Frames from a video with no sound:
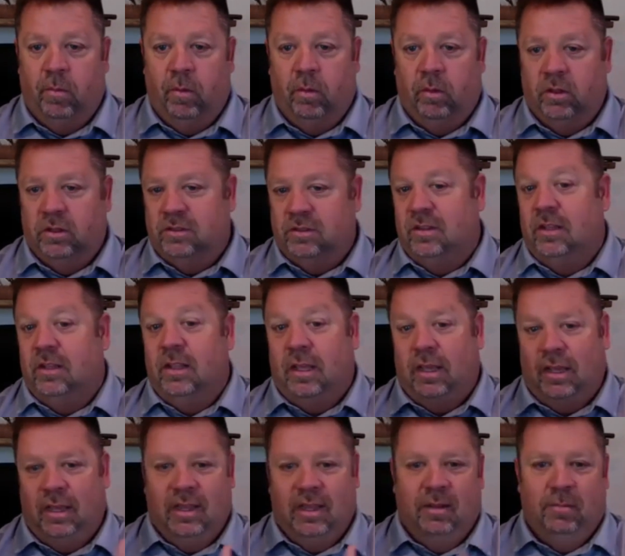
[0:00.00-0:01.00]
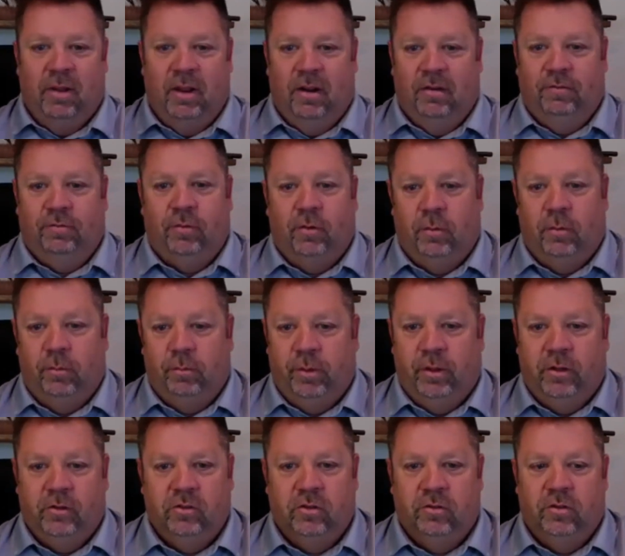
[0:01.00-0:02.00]
Let's say that he came down from
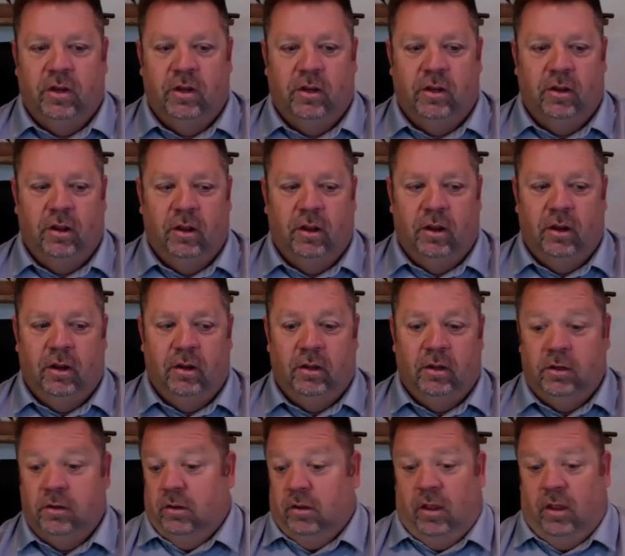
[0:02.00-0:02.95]
Pennsylvania and him